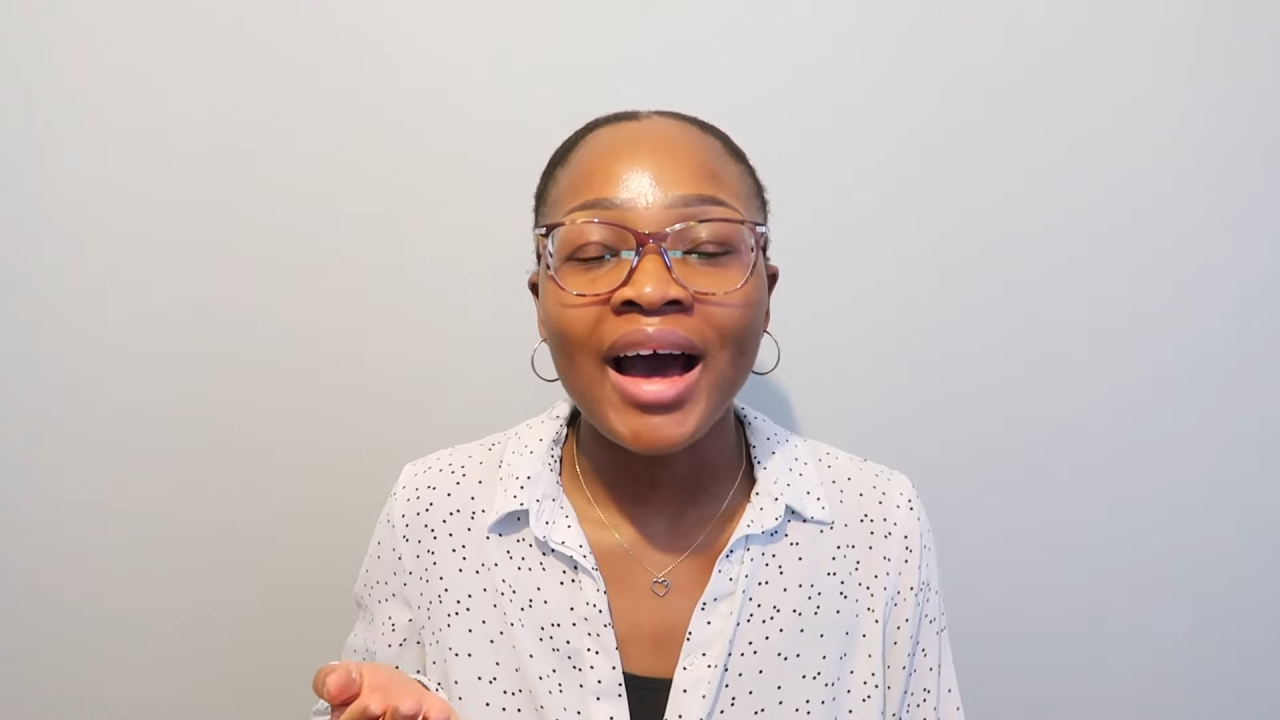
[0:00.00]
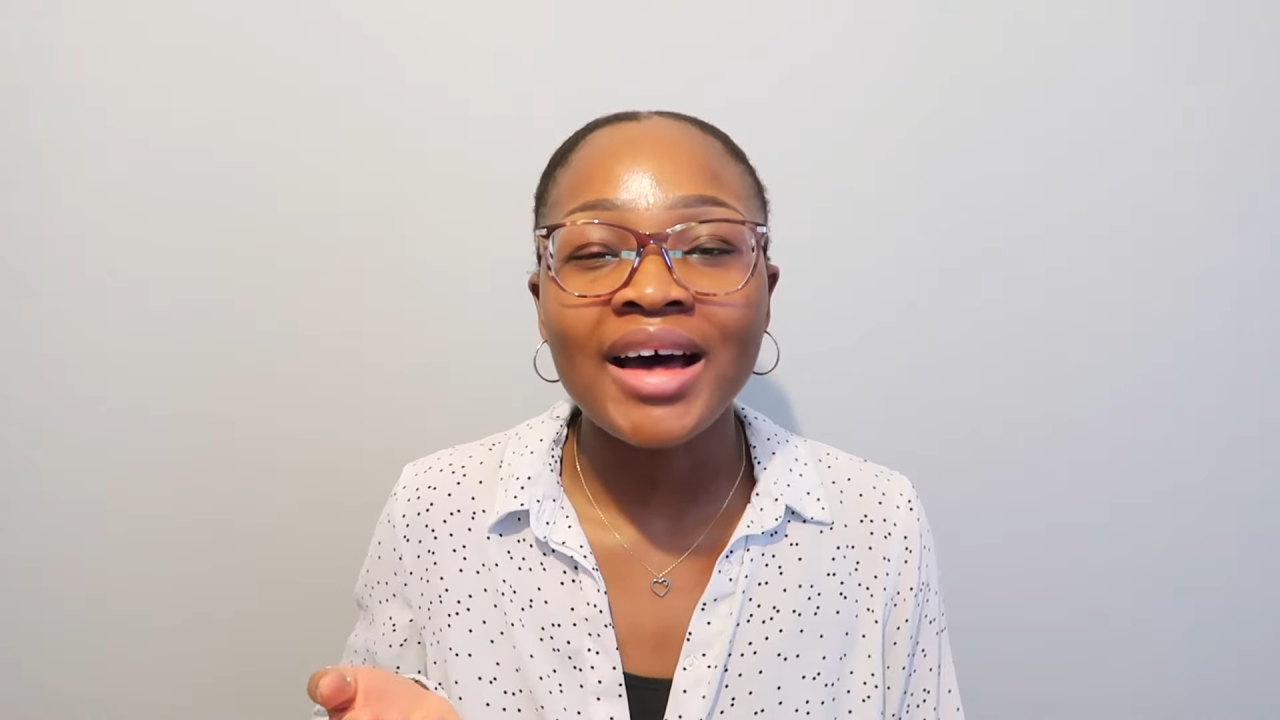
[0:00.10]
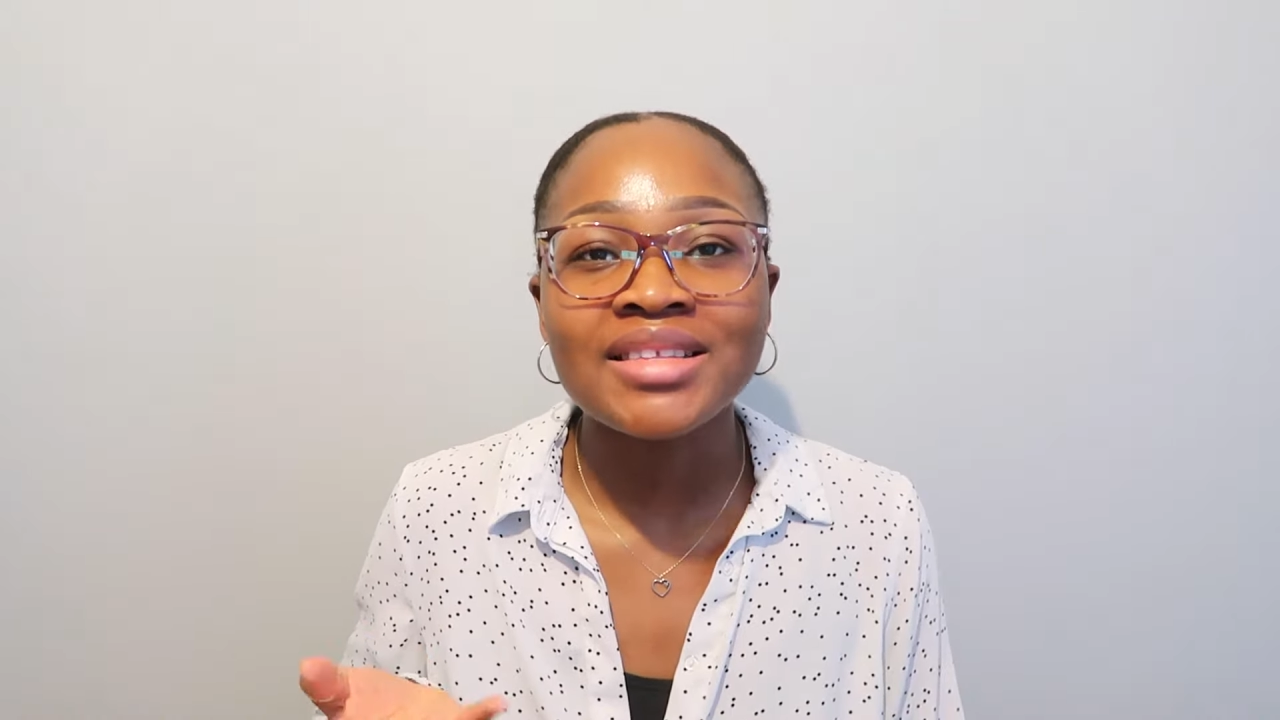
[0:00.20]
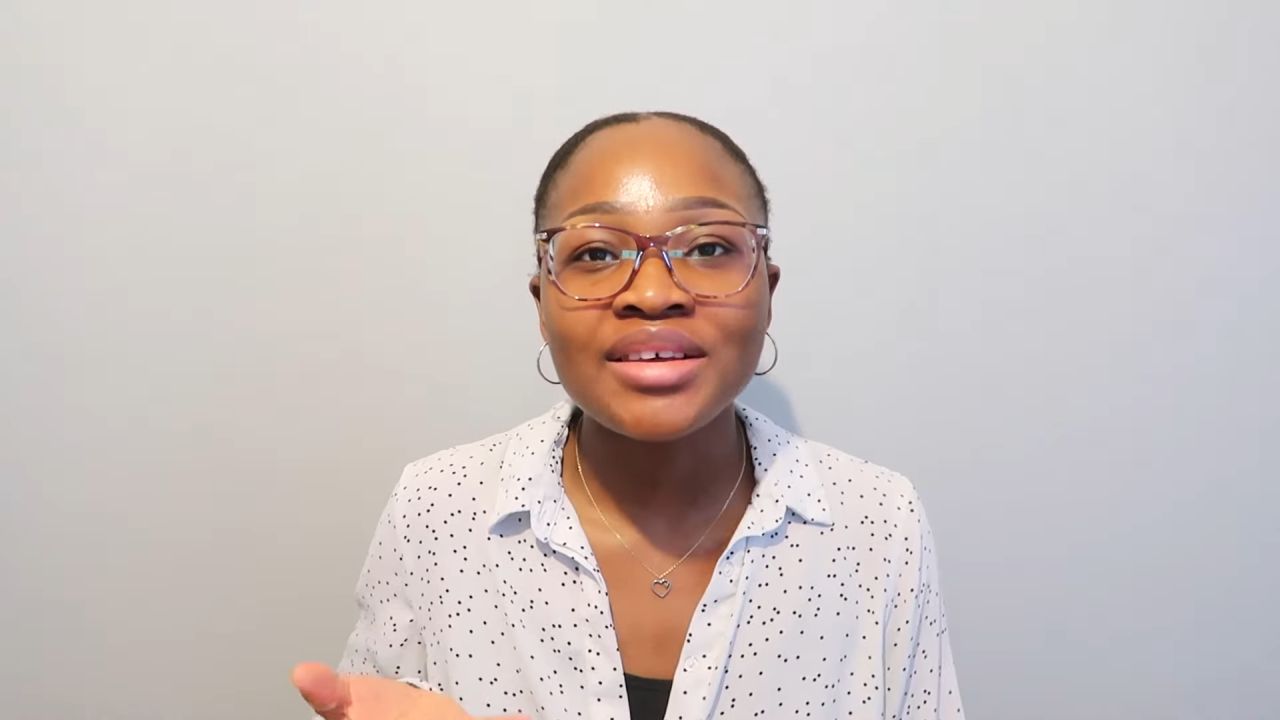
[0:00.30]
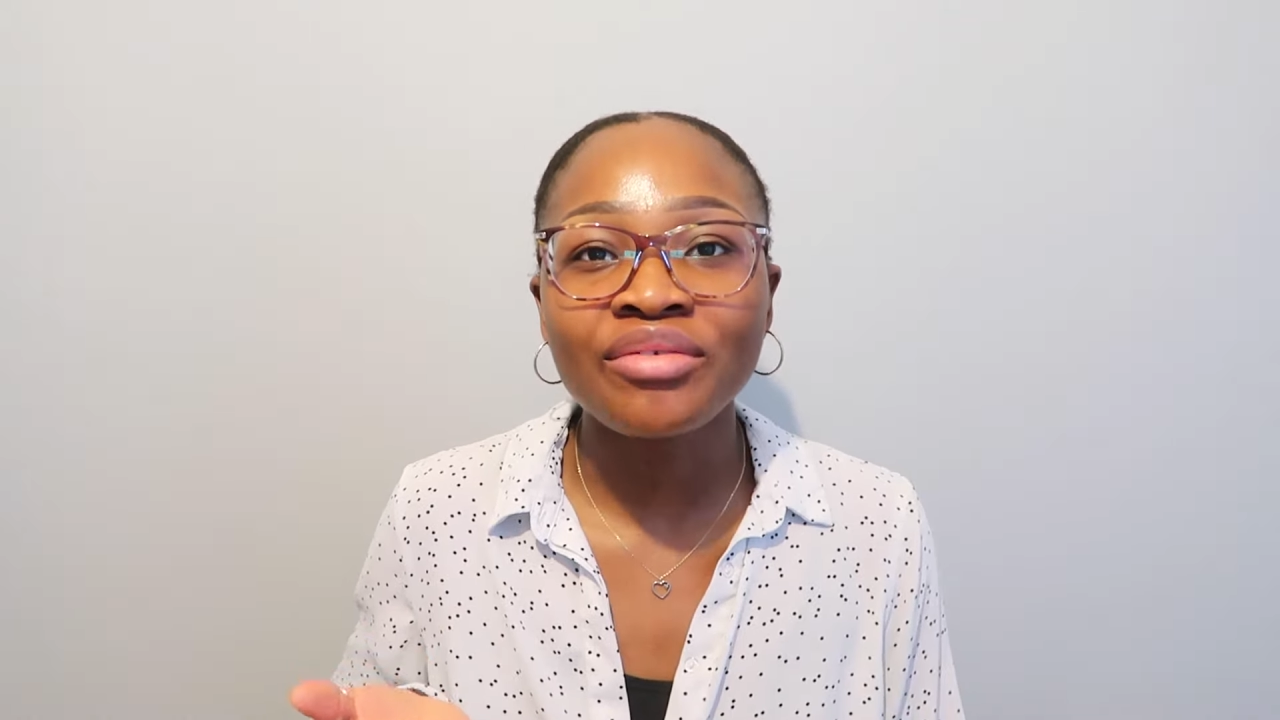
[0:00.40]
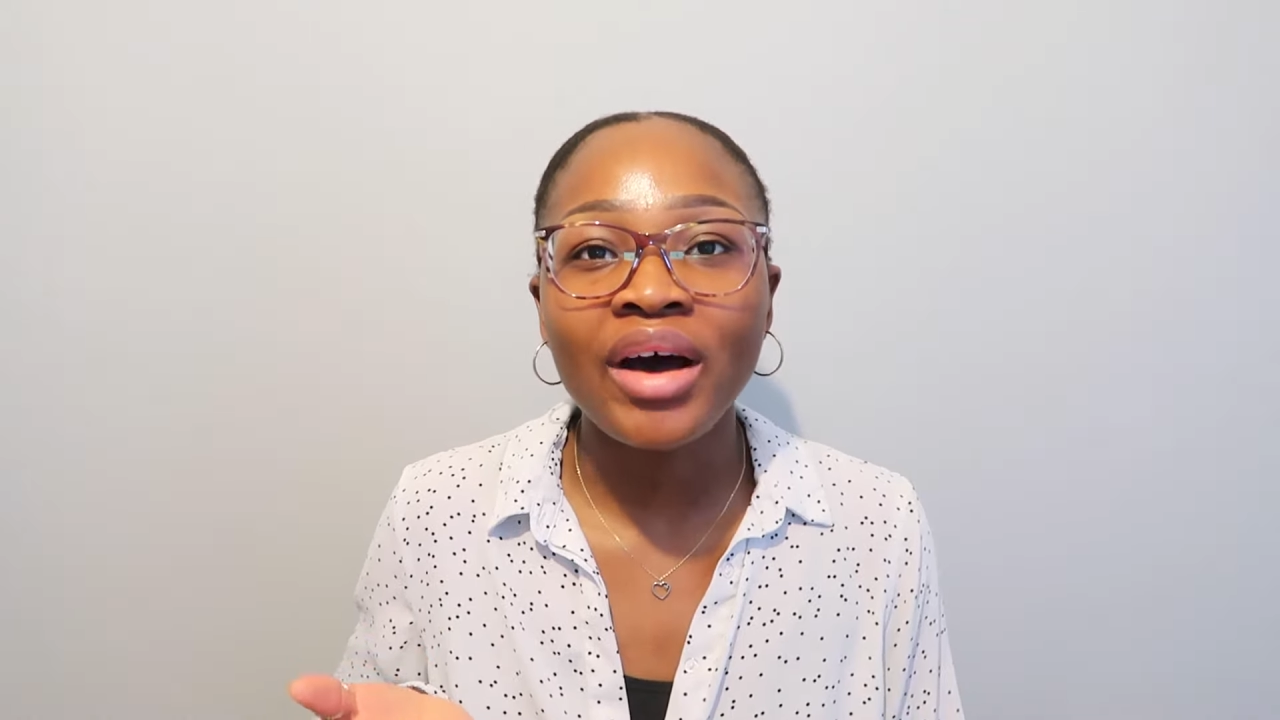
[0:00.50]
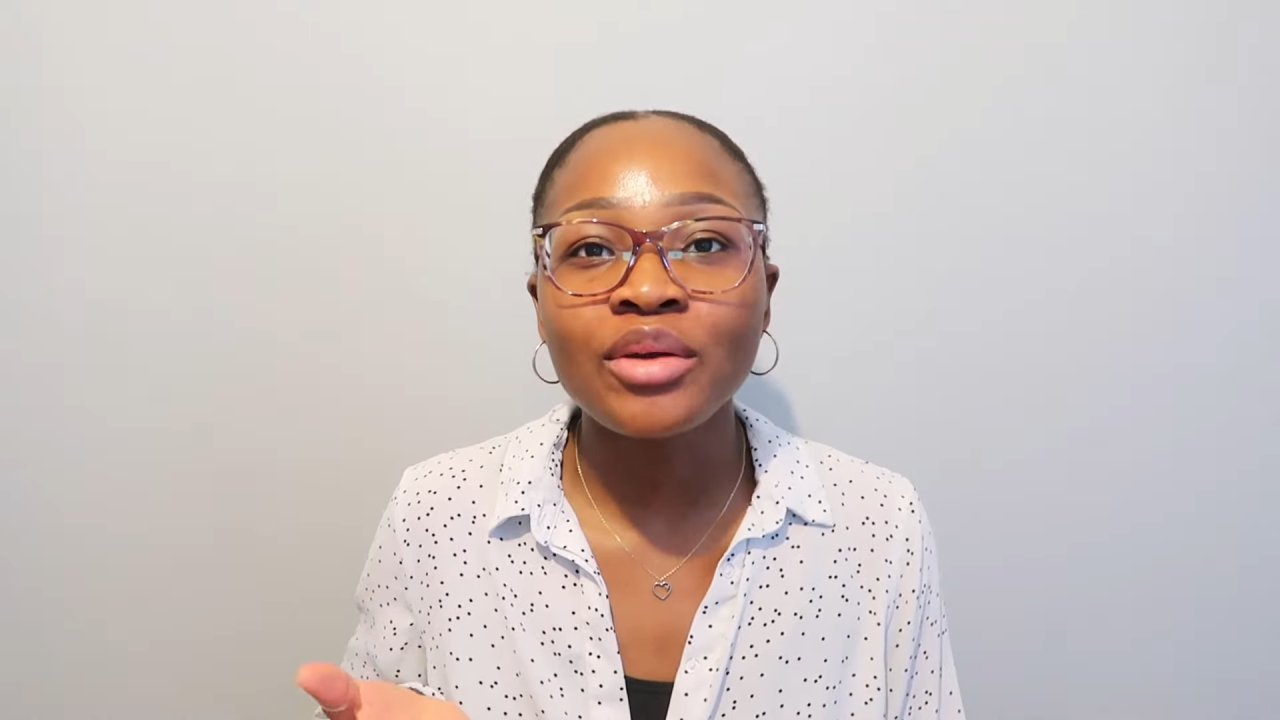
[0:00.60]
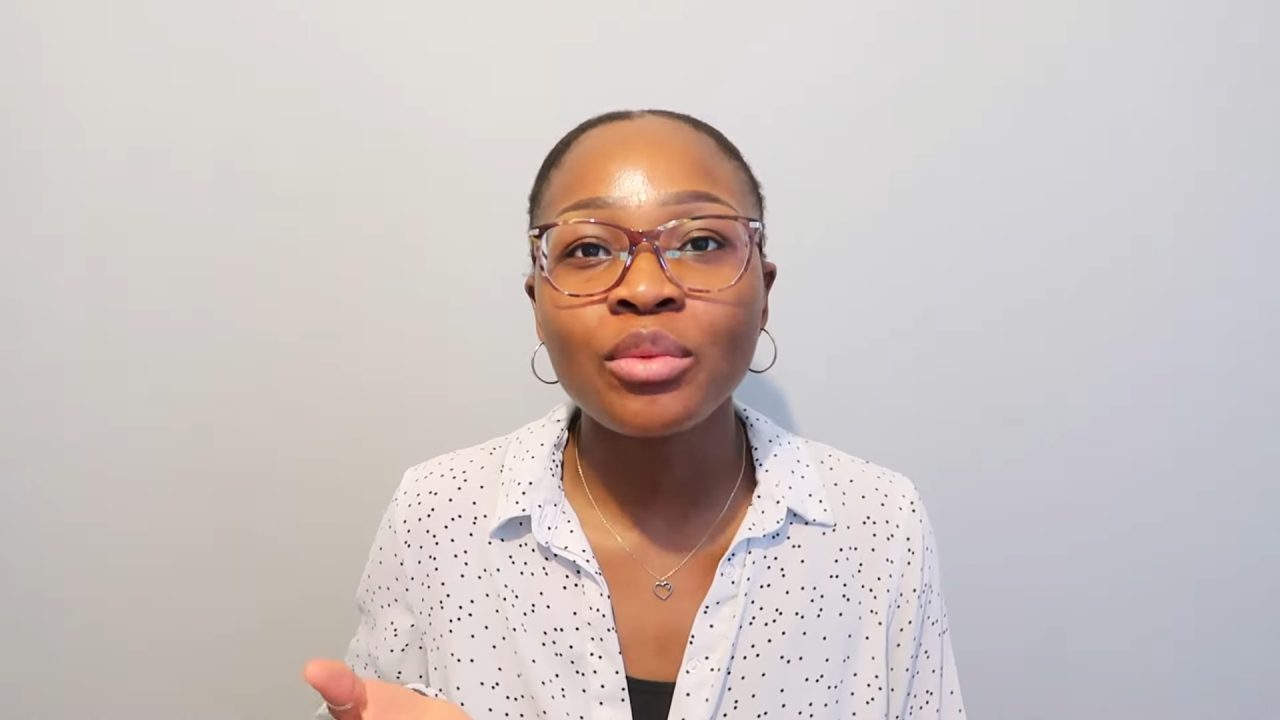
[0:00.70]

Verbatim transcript: had to find